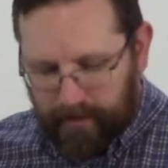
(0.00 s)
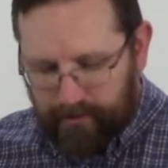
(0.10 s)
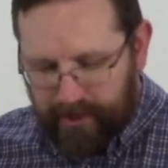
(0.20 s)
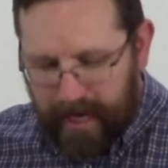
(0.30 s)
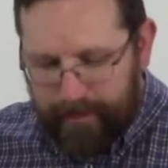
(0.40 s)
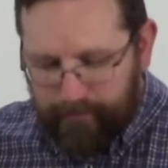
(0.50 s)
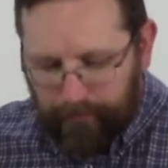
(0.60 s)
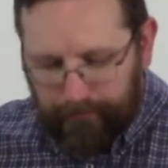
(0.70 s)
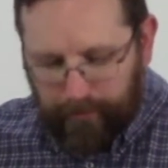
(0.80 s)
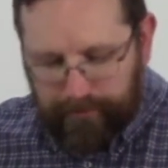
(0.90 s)
James
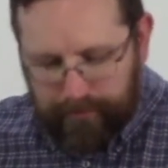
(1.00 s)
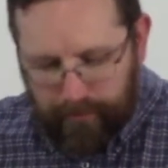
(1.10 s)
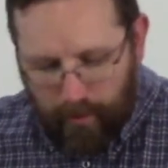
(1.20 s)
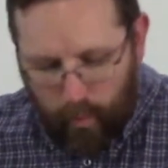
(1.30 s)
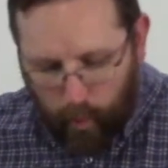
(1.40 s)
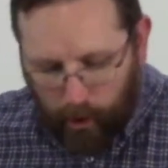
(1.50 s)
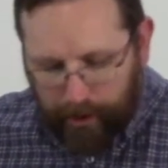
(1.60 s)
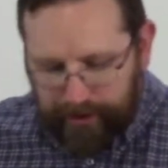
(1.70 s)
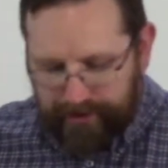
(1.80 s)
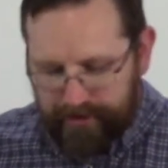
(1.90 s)
refers to the
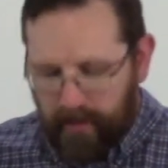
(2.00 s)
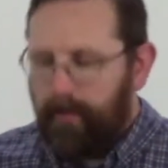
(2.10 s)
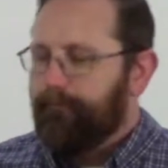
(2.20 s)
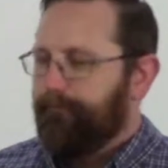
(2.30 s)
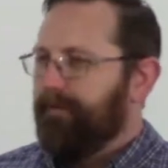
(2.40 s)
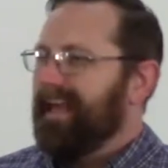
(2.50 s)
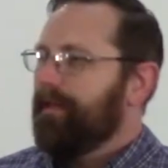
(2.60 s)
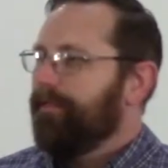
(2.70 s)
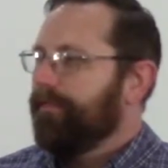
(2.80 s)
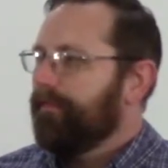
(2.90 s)
works of
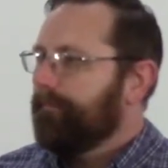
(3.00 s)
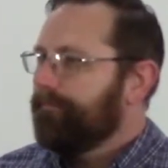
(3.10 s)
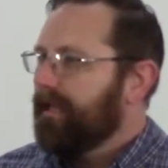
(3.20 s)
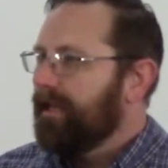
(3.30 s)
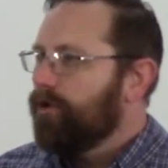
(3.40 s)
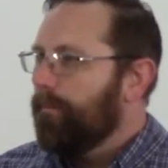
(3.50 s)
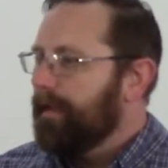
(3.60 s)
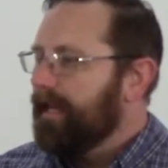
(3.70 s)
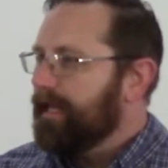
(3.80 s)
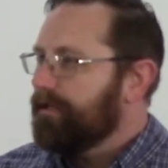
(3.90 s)
faith and
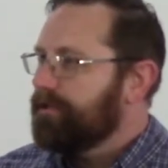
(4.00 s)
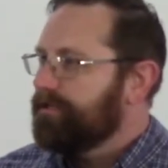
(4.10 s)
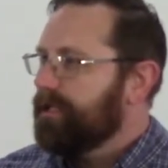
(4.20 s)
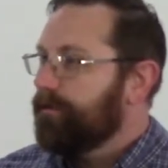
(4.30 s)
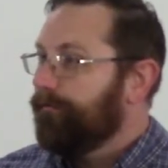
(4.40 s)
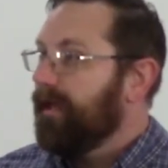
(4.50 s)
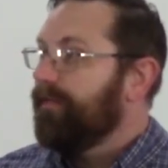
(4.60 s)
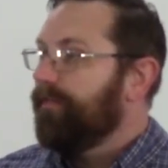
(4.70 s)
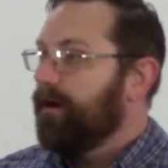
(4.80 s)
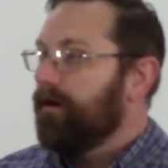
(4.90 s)
obedience. He says
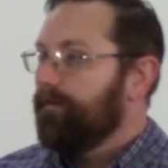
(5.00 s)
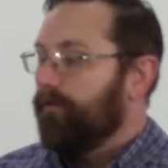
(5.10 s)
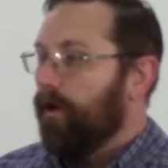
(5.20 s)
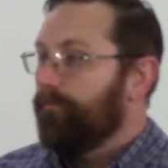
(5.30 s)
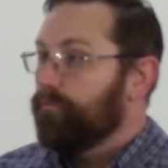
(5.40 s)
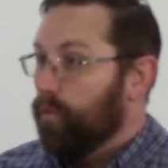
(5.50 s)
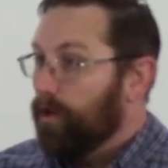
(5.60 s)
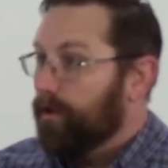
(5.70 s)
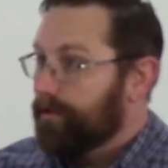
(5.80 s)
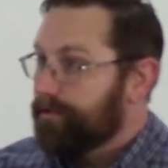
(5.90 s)
faith there involves
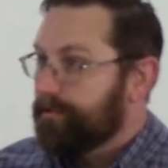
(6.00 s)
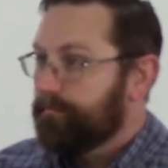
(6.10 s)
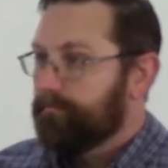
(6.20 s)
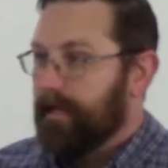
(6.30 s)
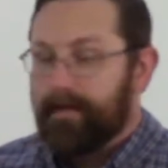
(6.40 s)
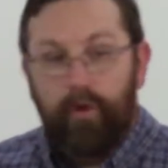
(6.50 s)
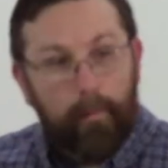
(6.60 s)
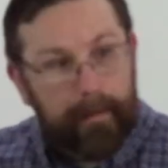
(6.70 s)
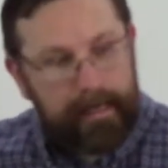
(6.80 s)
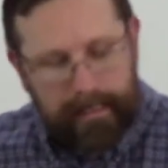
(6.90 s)
works and
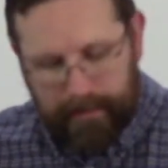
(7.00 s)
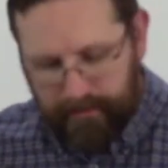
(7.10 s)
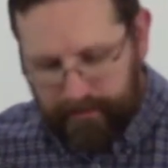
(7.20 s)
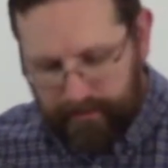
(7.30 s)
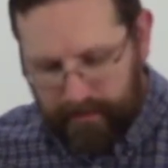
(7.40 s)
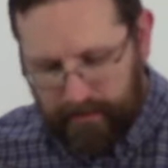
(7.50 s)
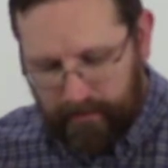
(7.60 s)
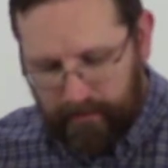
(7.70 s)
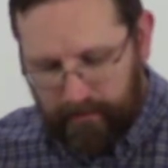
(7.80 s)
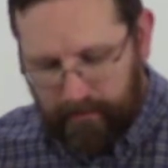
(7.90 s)
obedience.
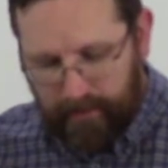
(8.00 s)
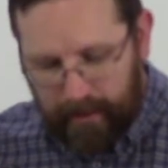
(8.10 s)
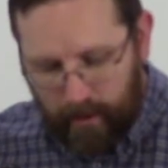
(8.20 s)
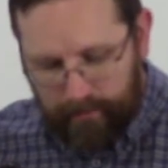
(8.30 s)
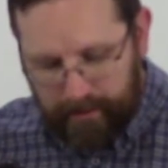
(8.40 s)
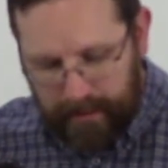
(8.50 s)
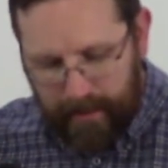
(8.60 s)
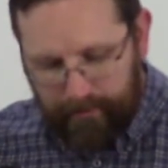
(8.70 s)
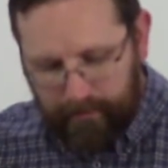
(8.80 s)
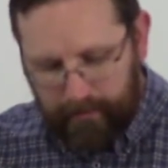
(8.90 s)
They go
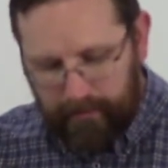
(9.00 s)
together.